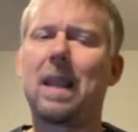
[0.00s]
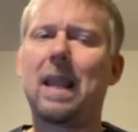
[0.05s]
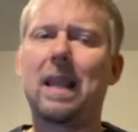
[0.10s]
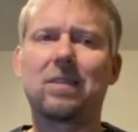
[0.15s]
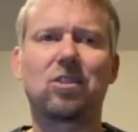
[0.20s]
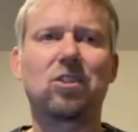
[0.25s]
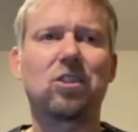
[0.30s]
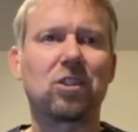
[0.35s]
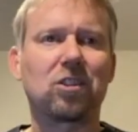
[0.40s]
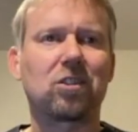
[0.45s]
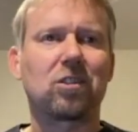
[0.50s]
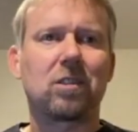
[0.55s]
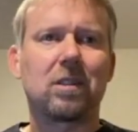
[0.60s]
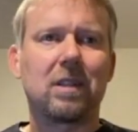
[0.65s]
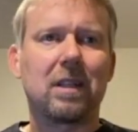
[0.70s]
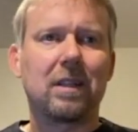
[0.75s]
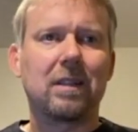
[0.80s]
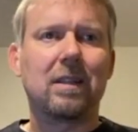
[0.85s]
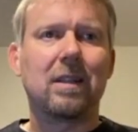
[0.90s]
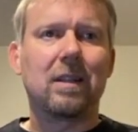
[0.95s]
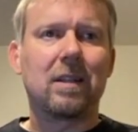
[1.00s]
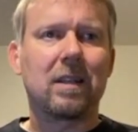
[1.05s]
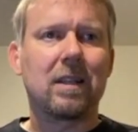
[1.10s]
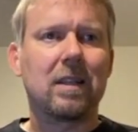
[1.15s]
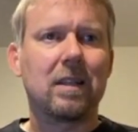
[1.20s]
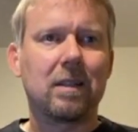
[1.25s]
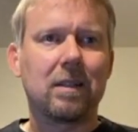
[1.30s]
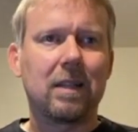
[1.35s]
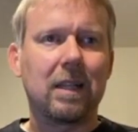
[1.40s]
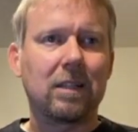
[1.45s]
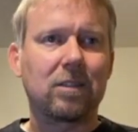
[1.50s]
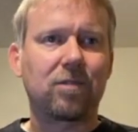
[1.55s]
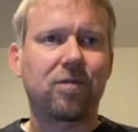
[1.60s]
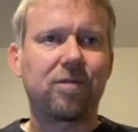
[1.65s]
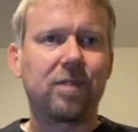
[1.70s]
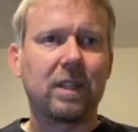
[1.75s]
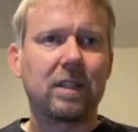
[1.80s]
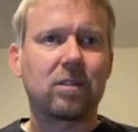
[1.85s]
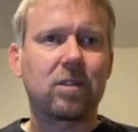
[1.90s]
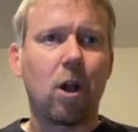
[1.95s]
It's just these
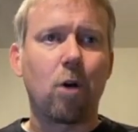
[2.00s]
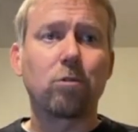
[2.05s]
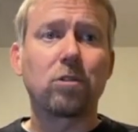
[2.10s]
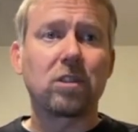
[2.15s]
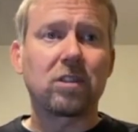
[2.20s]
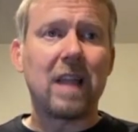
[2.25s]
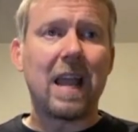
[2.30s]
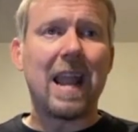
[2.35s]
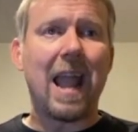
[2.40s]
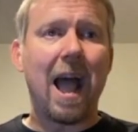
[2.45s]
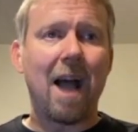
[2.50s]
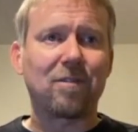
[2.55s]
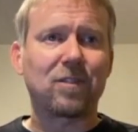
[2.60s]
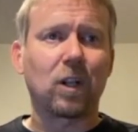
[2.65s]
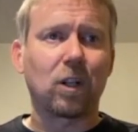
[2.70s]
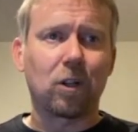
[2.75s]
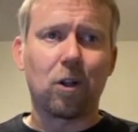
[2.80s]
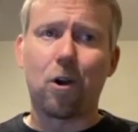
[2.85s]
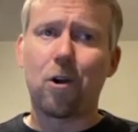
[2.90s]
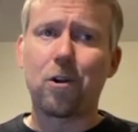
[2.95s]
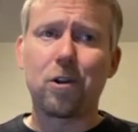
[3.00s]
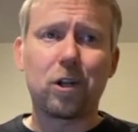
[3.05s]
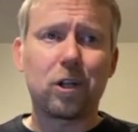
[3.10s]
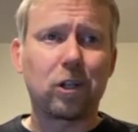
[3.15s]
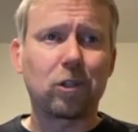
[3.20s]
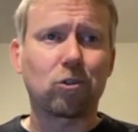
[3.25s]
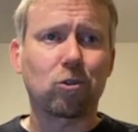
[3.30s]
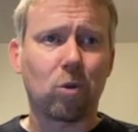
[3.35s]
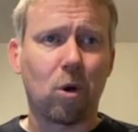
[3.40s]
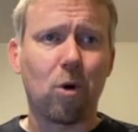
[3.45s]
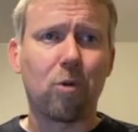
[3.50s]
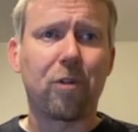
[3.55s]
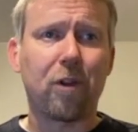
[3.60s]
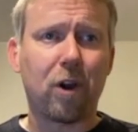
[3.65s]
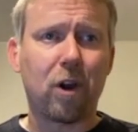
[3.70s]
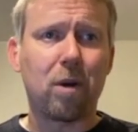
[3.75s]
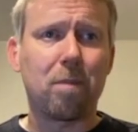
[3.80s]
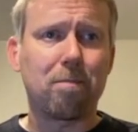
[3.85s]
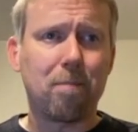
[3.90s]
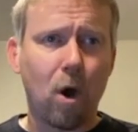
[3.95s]
these coaches they have to learn to control
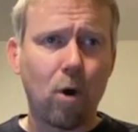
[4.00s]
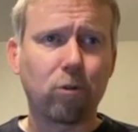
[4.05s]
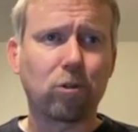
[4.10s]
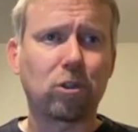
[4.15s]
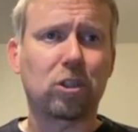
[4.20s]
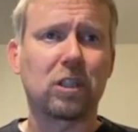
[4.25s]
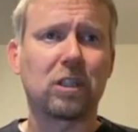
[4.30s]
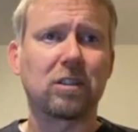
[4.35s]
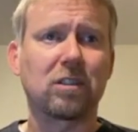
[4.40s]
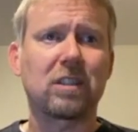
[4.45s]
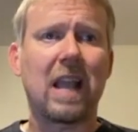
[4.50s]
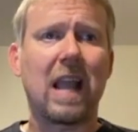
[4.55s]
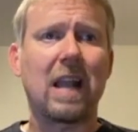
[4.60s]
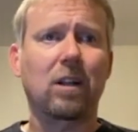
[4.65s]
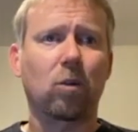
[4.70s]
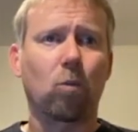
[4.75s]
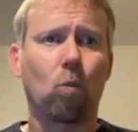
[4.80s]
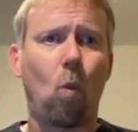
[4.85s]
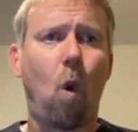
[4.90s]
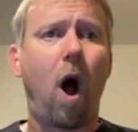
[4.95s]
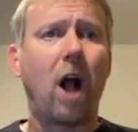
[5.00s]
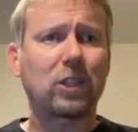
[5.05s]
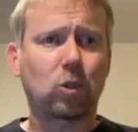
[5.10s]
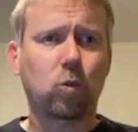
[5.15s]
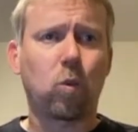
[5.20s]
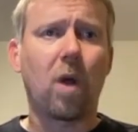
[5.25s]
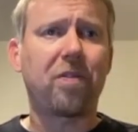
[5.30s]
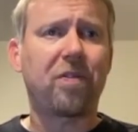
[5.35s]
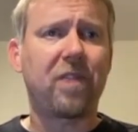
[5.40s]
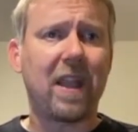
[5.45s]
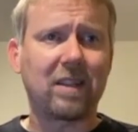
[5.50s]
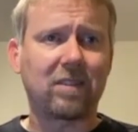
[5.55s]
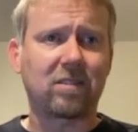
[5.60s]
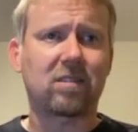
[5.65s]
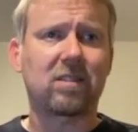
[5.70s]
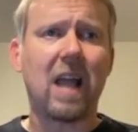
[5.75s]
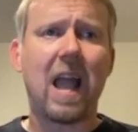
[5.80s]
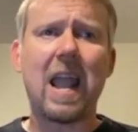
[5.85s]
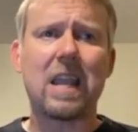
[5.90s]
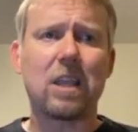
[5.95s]
their emotions and watch what they
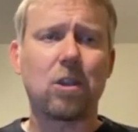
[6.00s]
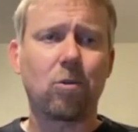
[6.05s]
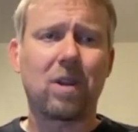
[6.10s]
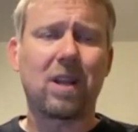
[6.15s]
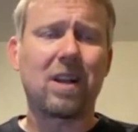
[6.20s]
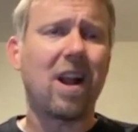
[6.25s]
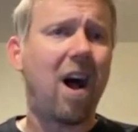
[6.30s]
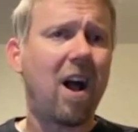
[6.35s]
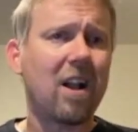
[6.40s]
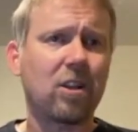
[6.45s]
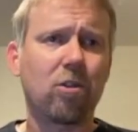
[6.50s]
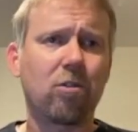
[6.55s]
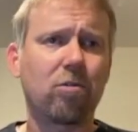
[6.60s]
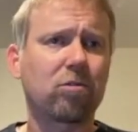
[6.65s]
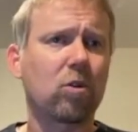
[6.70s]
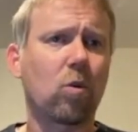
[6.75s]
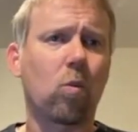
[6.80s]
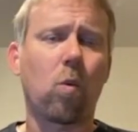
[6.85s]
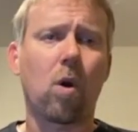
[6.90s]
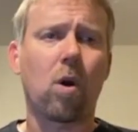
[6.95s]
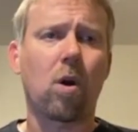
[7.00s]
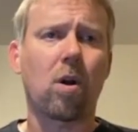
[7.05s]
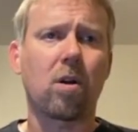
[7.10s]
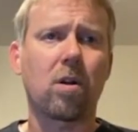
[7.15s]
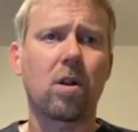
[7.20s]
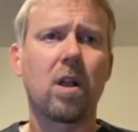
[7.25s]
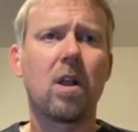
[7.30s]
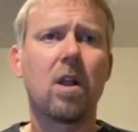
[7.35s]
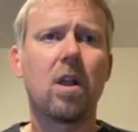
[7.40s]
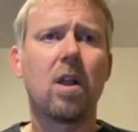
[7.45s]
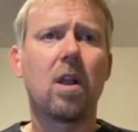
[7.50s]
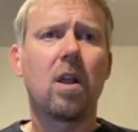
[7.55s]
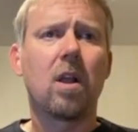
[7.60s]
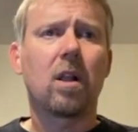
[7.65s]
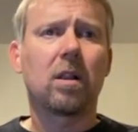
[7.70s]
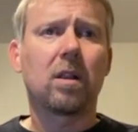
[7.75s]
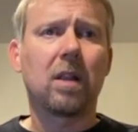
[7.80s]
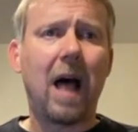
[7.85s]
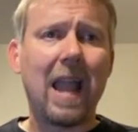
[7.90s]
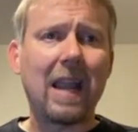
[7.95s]
say. You cannot use a word
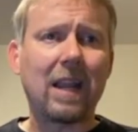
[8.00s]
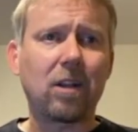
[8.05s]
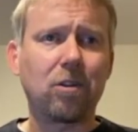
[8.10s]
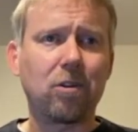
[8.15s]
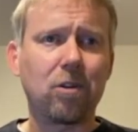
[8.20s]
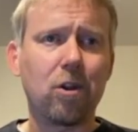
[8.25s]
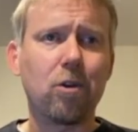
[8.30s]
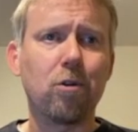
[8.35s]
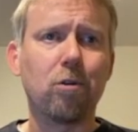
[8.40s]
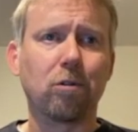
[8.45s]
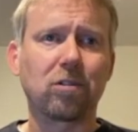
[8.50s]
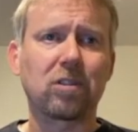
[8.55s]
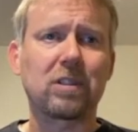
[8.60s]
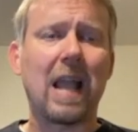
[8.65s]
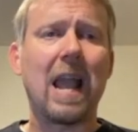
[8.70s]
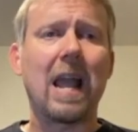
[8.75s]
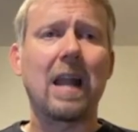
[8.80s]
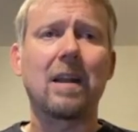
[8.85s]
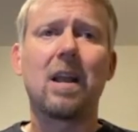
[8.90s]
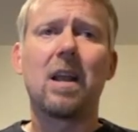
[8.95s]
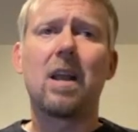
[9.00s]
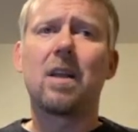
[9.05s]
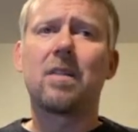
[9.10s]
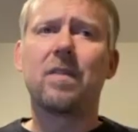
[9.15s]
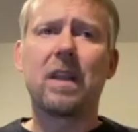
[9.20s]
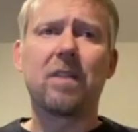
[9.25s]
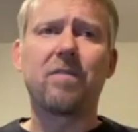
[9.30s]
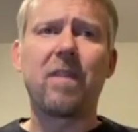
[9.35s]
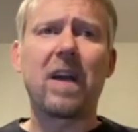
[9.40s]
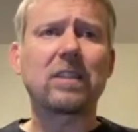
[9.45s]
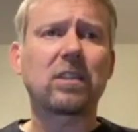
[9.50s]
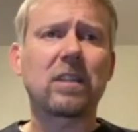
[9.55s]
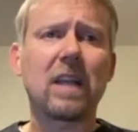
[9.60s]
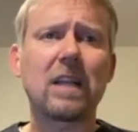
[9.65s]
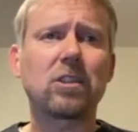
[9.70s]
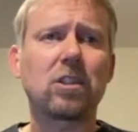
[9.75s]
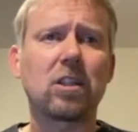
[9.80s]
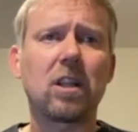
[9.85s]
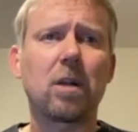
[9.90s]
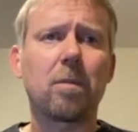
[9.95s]
like noose. And the
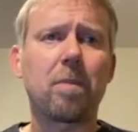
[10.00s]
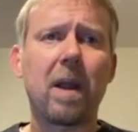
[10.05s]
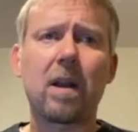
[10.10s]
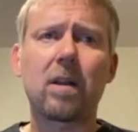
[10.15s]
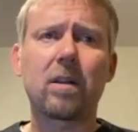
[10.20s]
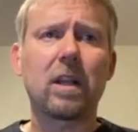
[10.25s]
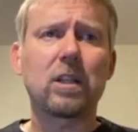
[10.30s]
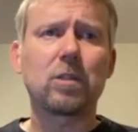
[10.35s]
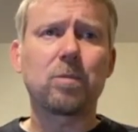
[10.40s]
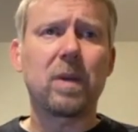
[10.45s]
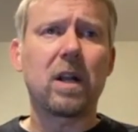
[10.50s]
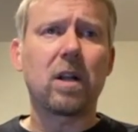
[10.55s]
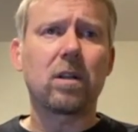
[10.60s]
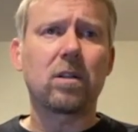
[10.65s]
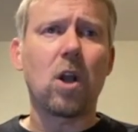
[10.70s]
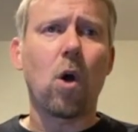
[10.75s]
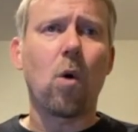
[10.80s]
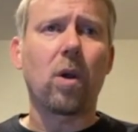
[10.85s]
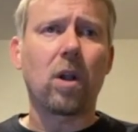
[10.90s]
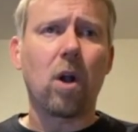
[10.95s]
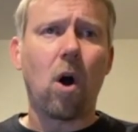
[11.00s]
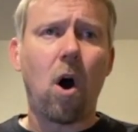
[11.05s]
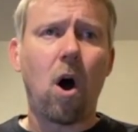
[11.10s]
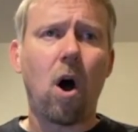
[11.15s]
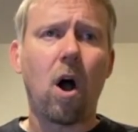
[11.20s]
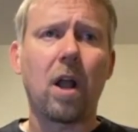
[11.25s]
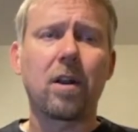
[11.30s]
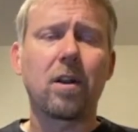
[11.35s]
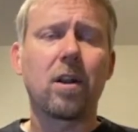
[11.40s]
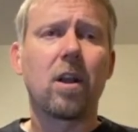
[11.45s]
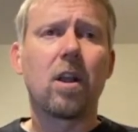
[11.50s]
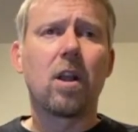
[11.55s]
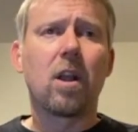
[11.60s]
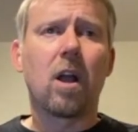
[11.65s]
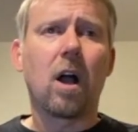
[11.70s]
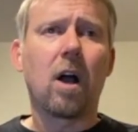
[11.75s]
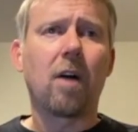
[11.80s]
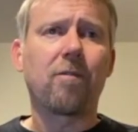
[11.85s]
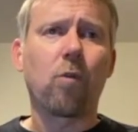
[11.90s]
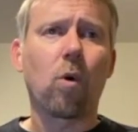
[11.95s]
investigation that apparently has been going on
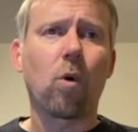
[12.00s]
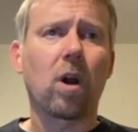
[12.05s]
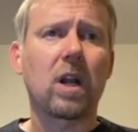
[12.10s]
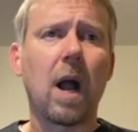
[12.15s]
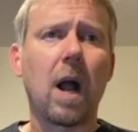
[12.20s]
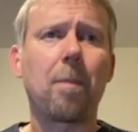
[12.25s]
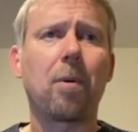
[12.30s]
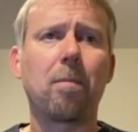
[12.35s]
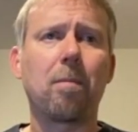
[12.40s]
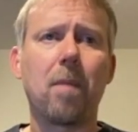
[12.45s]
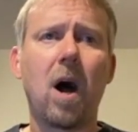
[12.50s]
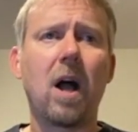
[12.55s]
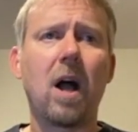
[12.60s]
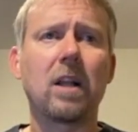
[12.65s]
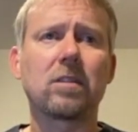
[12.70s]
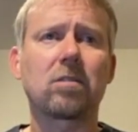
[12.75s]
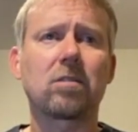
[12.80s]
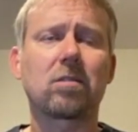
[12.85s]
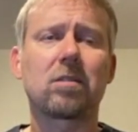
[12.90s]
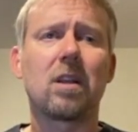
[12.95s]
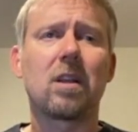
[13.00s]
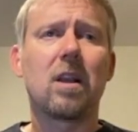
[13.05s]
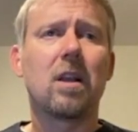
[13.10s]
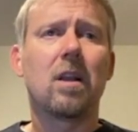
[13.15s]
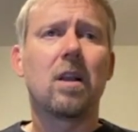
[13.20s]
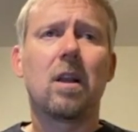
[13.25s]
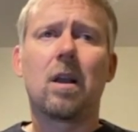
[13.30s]
uh, for a couple months.